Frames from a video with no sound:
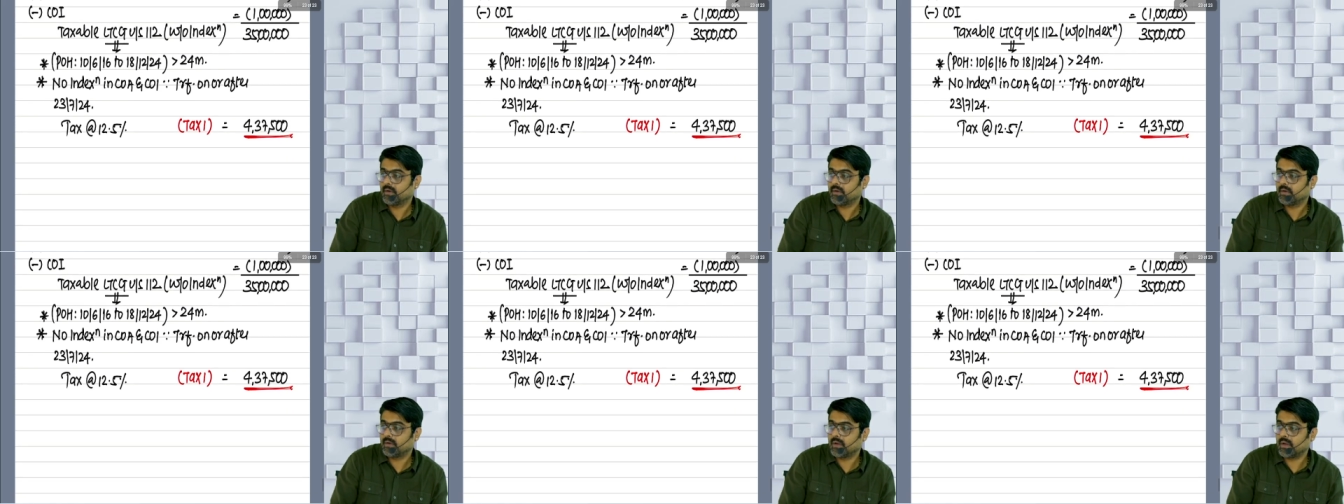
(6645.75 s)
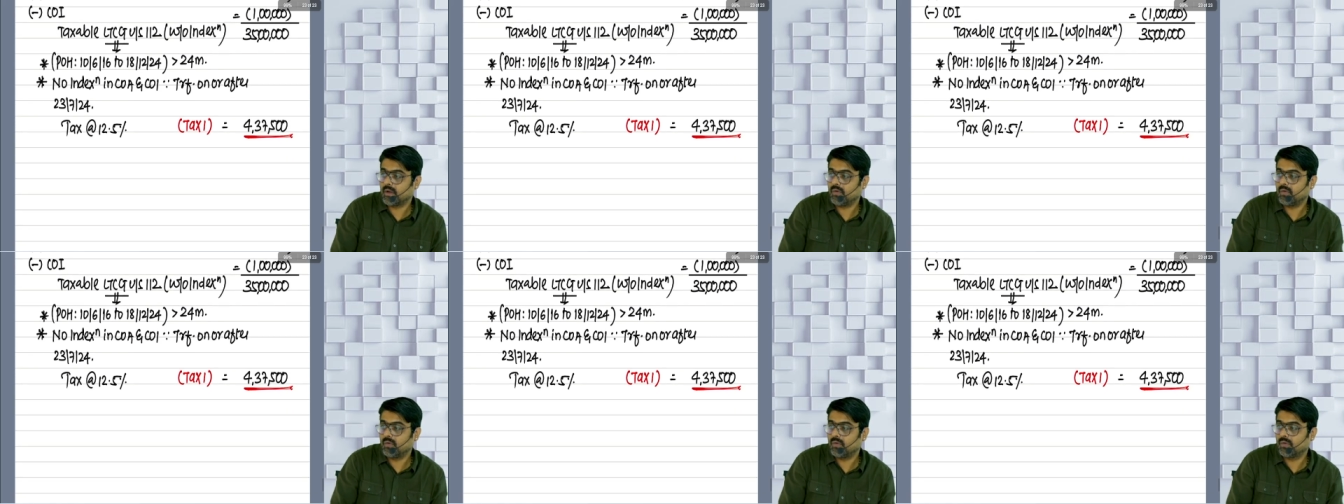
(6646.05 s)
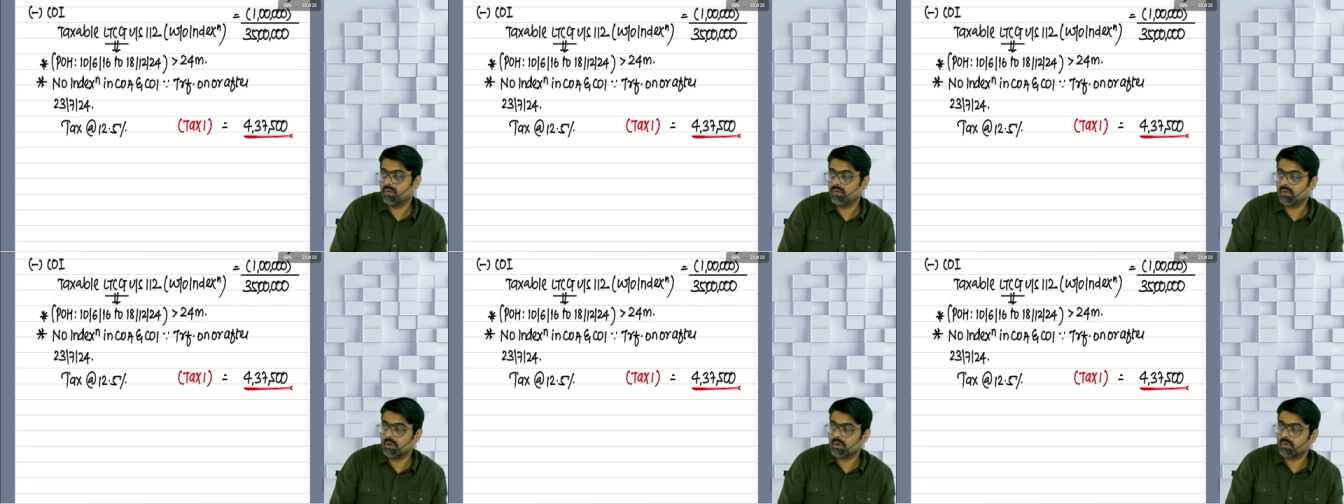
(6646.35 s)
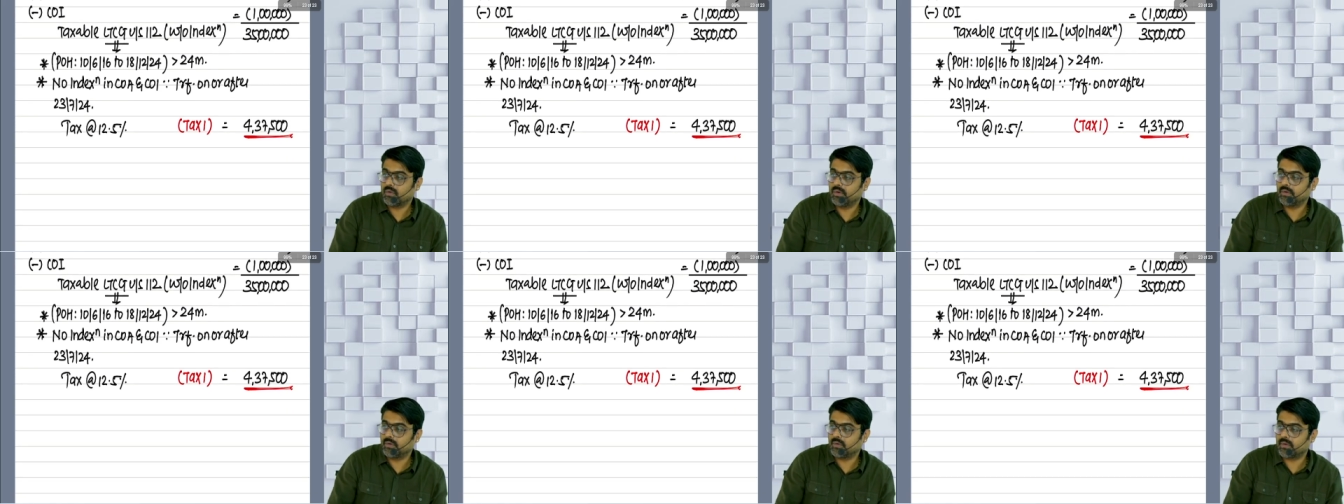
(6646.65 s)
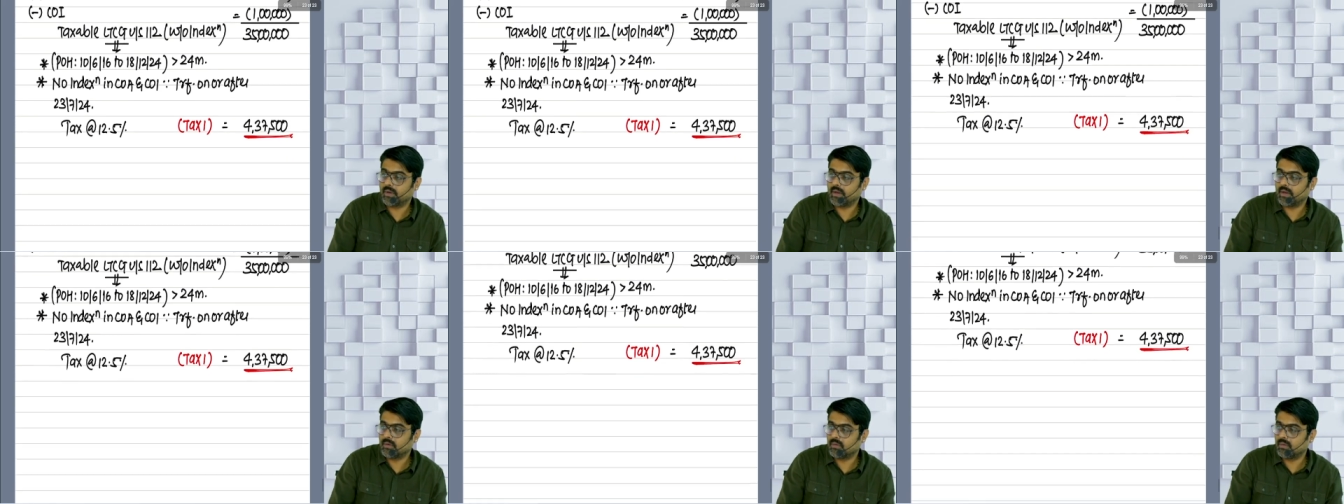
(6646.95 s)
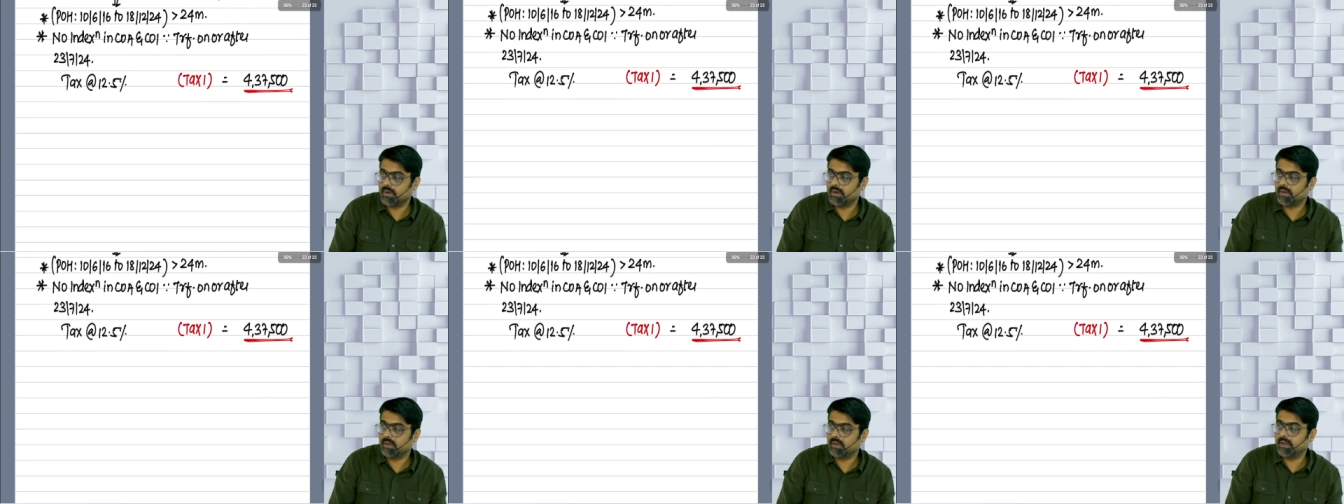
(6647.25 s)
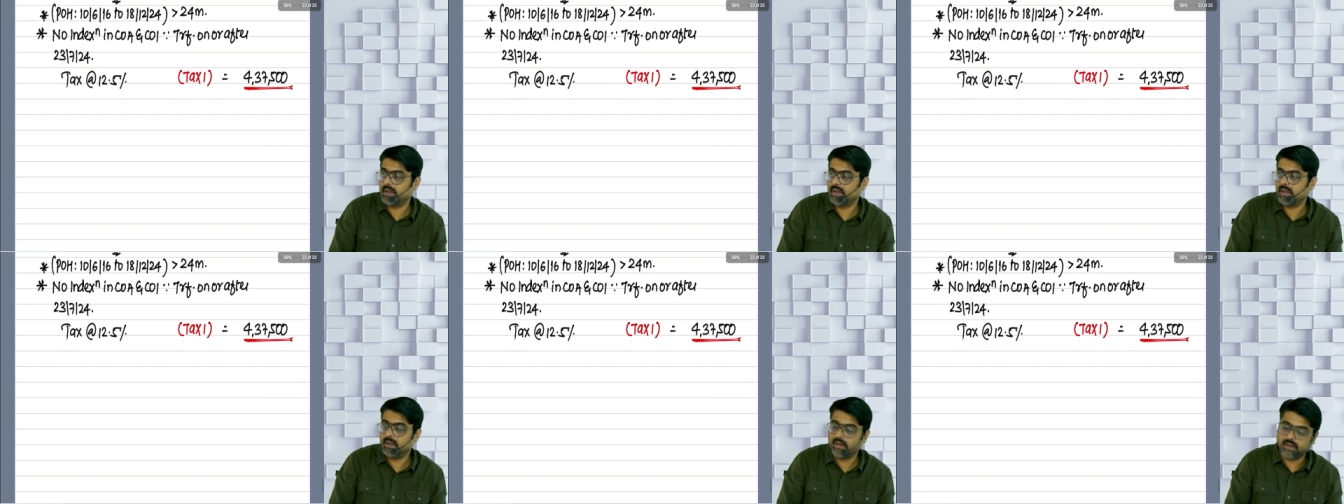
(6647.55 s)
Now you are going to calculate
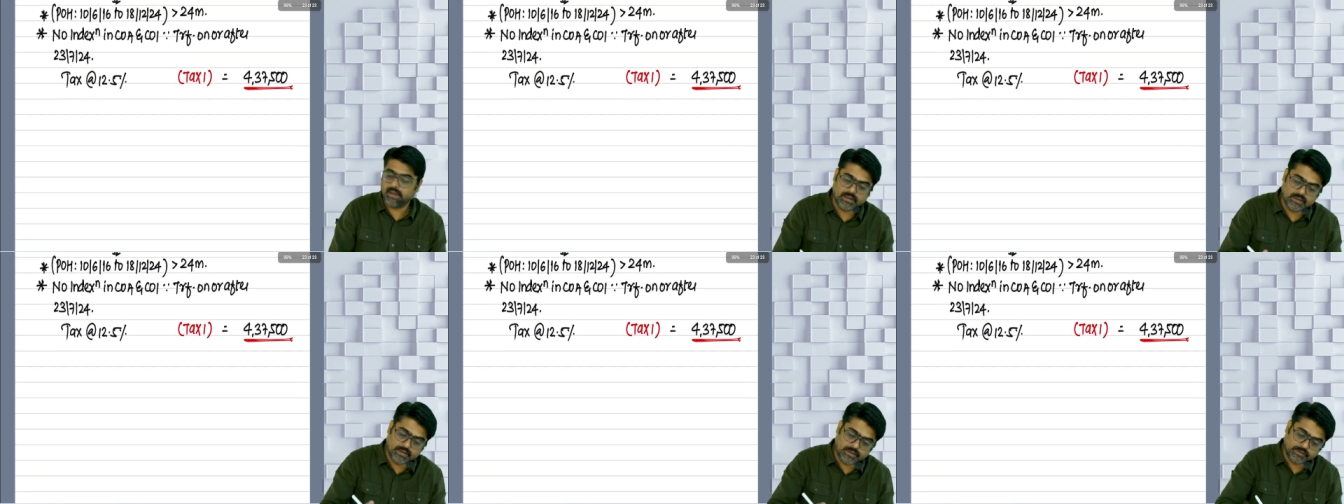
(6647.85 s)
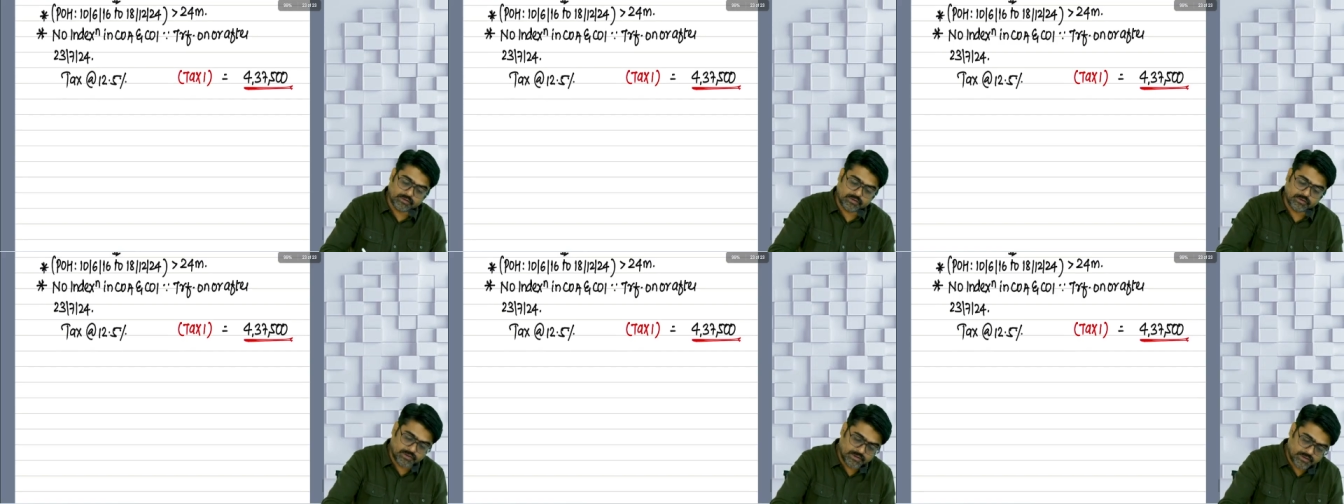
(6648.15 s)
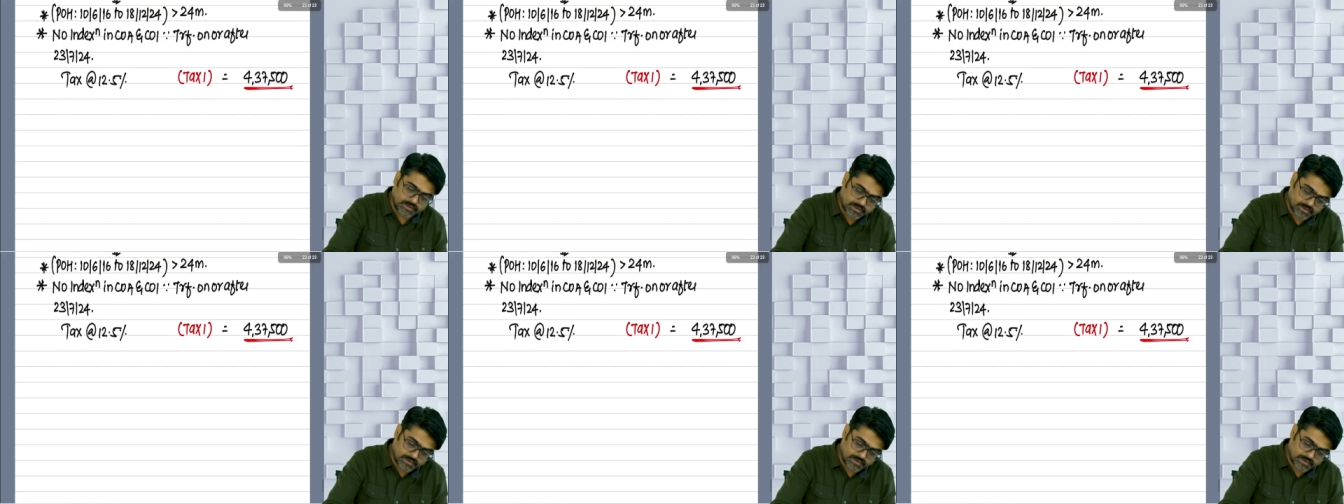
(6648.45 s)
the LTCG.